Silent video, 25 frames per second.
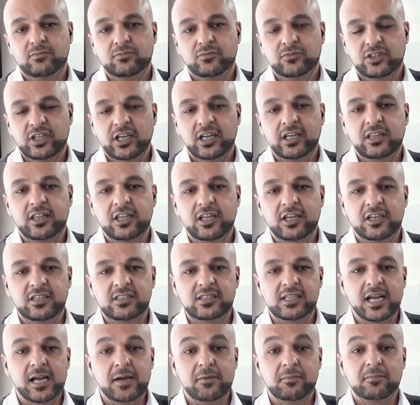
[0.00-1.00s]
take the
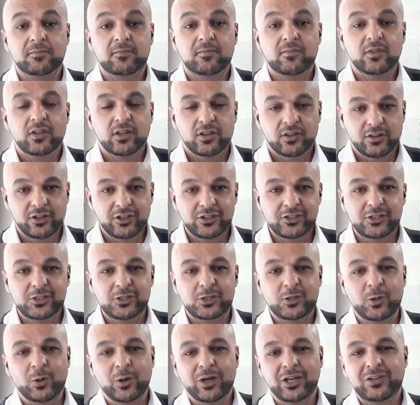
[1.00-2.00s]
exam. This
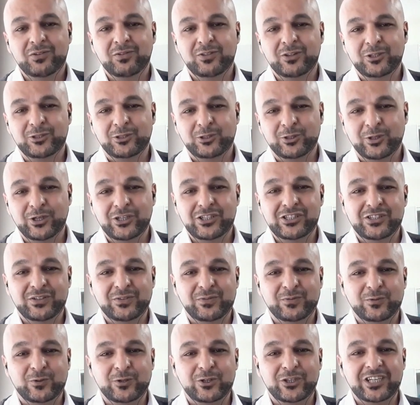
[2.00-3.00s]
is one of the joys
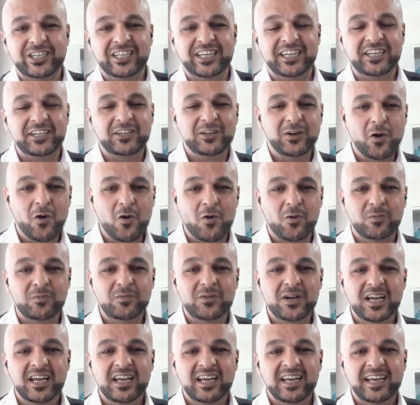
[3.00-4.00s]
of working at home
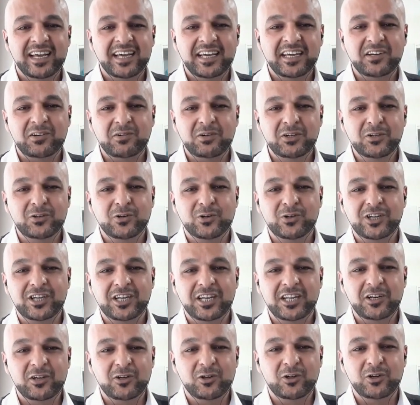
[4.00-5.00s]
and recording
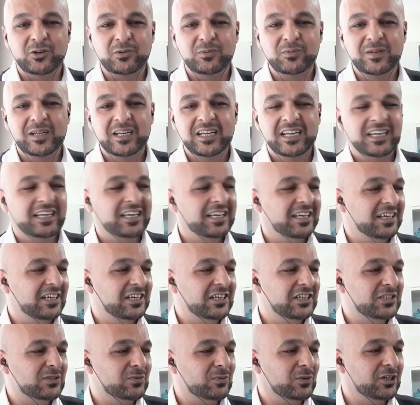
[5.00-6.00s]
at home,
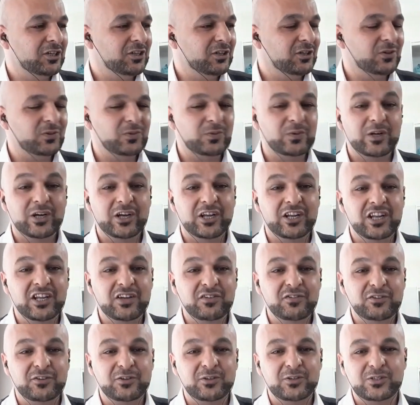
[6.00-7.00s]
is when your
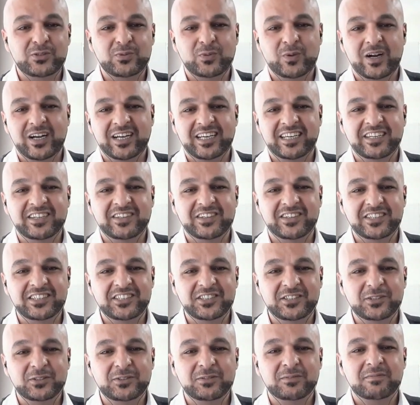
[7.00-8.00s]
nephew is walking on
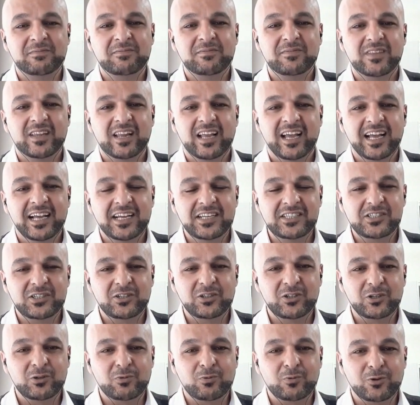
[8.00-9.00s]
you as
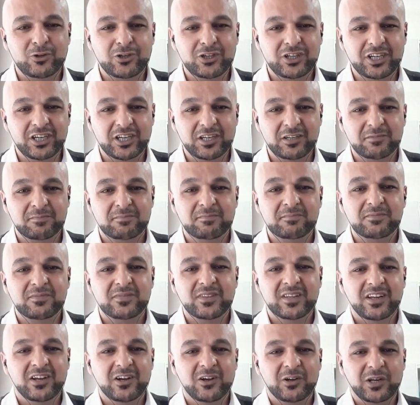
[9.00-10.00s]
you're working.
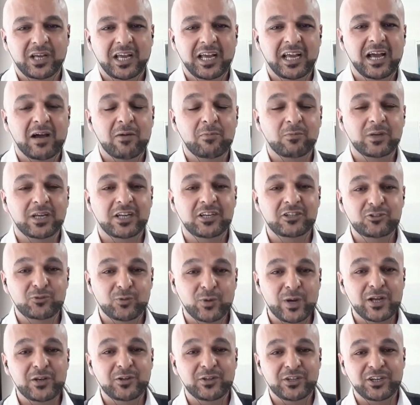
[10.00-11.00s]
Okay, I'm going to
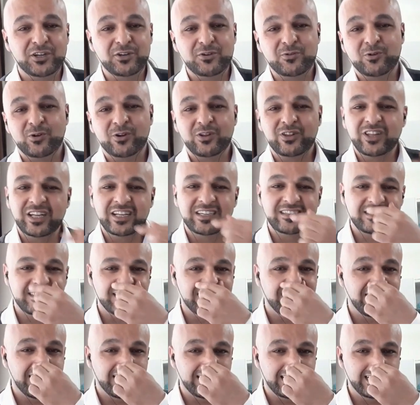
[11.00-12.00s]
try to ignore
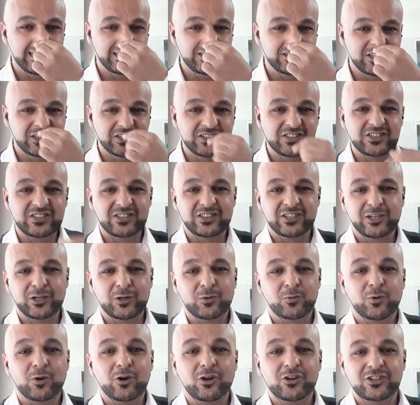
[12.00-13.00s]
that he just
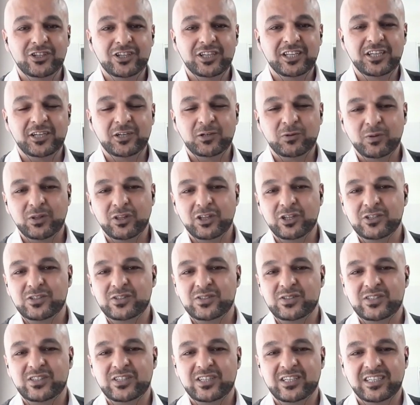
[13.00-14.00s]
rolled in here with
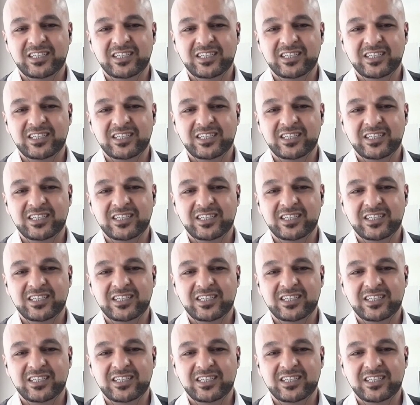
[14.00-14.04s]
his